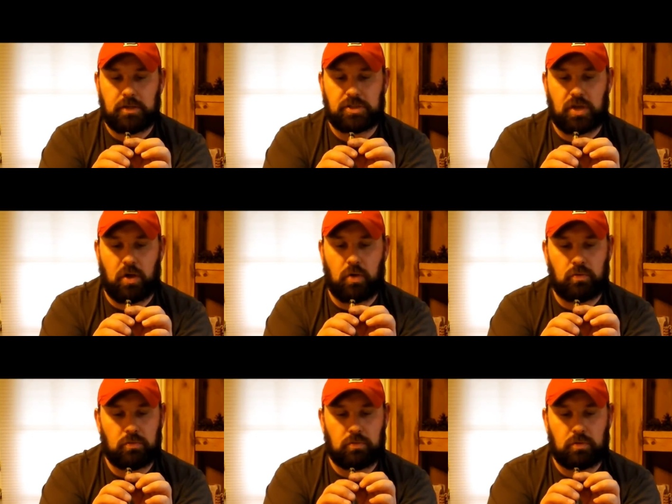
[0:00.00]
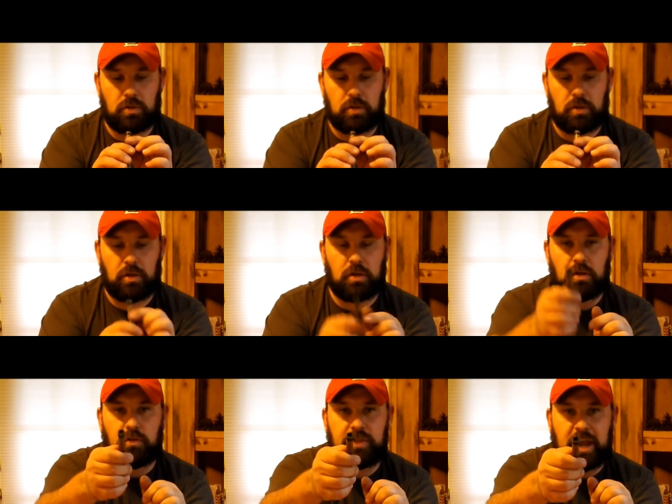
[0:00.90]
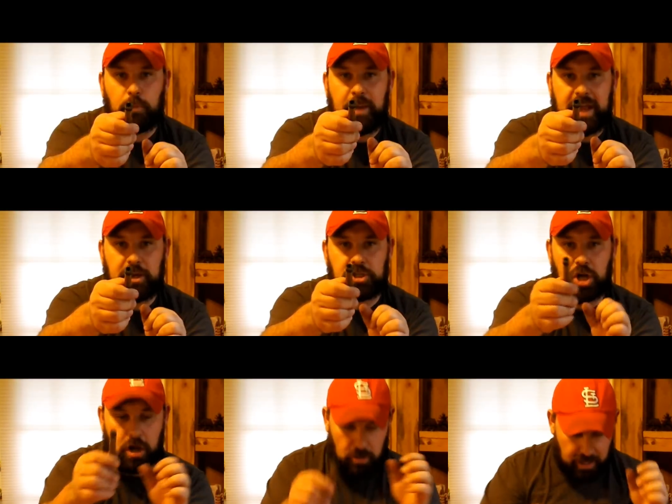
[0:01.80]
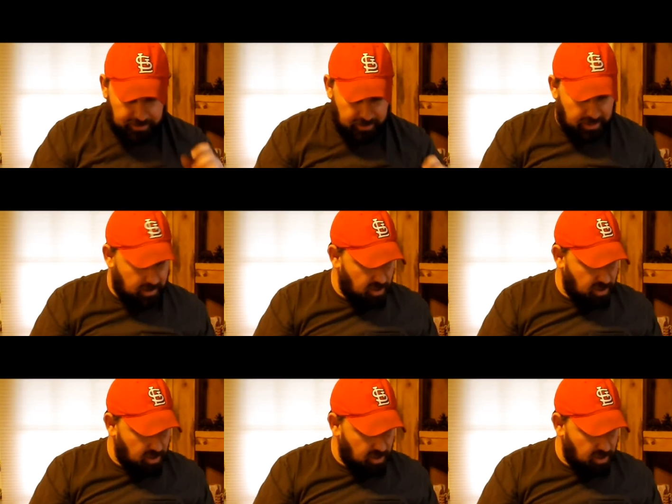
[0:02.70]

So that'll pack your char cloth in there.